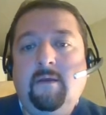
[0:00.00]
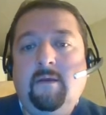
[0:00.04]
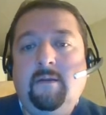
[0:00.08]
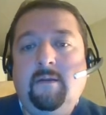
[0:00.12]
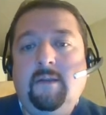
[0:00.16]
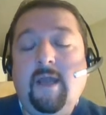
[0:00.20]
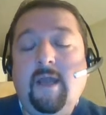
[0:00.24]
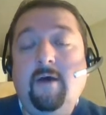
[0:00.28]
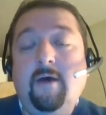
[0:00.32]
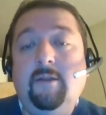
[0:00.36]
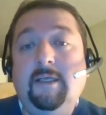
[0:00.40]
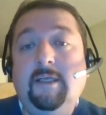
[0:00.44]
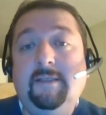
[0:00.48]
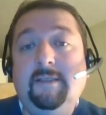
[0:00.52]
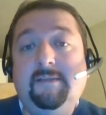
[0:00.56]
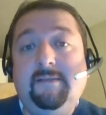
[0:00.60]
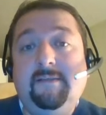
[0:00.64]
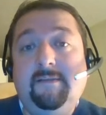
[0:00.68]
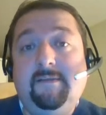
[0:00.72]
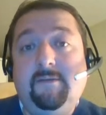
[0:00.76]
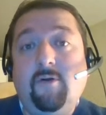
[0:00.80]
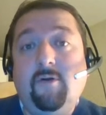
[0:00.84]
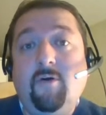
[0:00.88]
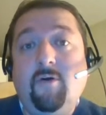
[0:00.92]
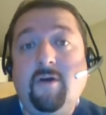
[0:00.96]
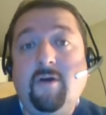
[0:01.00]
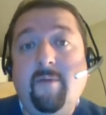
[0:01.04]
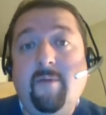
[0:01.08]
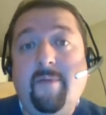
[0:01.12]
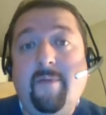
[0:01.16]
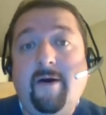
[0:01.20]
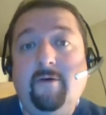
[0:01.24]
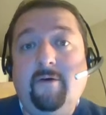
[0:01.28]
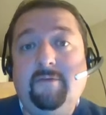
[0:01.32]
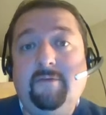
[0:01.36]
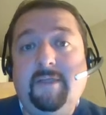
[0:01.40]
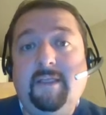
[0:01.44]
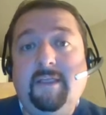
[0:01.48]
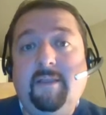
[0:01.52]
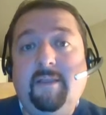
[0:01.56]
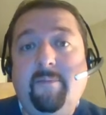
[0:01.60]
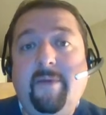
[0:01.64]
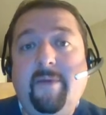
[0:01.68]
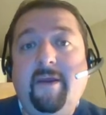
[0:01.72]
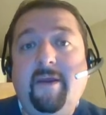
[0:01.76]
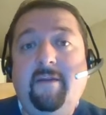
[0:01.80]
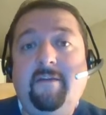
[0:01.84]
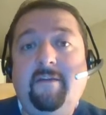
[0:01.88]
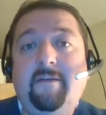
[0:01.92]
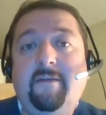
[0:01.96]
Now let's talk about data
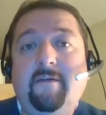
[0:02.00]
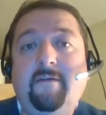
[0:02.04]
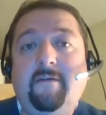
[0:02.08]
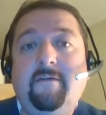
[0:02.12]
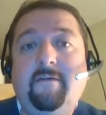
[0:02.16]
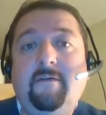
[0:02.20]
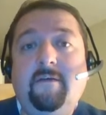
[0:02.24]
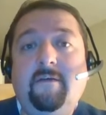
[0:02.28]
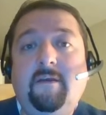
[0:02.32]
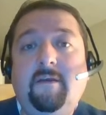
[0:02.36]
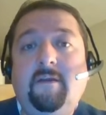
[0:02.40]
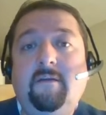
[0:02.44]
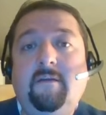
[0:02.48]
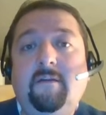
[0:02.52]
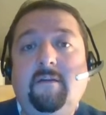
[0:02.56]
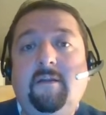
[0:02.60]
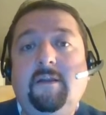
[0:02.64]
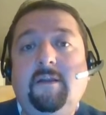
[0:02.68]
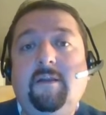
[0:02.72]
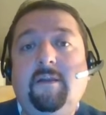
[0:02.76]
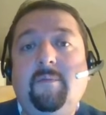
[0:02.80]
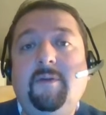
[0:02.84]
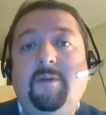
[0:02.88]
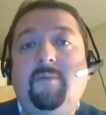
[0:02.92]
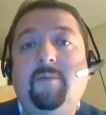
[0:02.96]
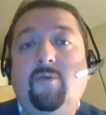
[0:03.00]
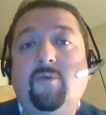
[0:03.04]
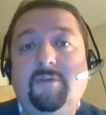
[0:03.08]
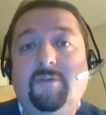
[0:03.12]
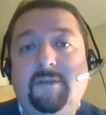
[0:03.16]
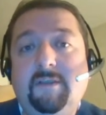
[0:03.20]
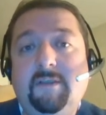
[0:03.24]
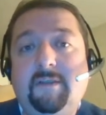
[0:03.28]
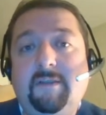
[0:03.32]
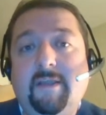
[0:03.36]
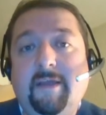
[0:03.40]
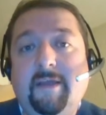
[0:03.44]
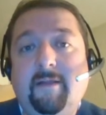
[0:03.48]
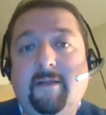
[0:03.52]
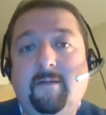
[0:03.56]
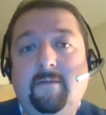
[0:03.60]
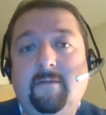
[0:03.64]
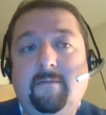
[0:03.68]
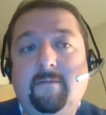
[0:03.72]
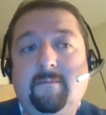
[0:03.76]
binding in a little bit more detail.